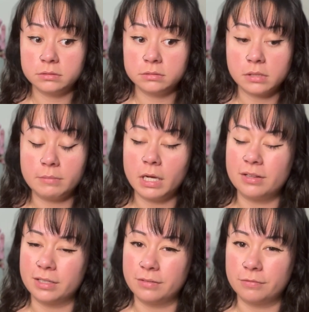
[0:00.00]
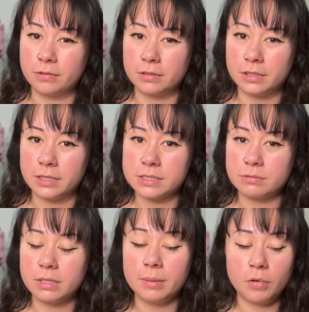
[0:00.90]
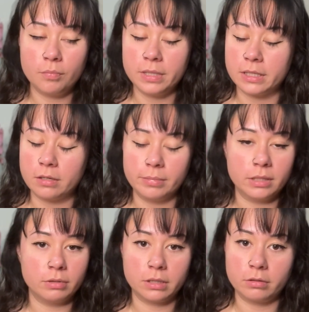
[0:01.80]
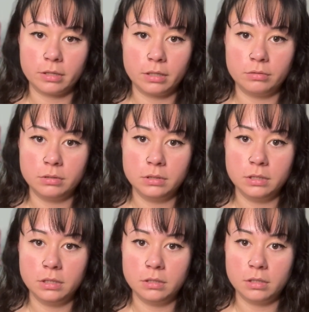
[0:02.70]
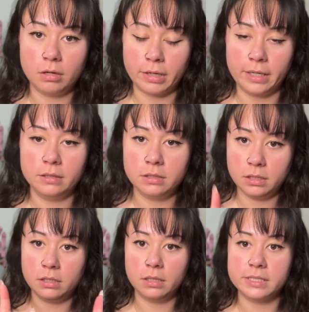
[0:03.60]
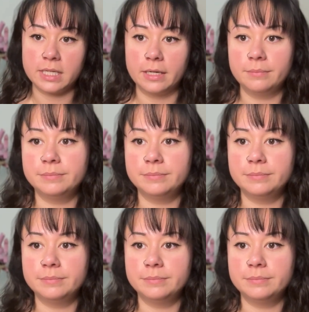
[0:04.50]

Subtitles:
I'm not looking forward to this one. I'm hoping that'll be quicker though. Okay, let's get it.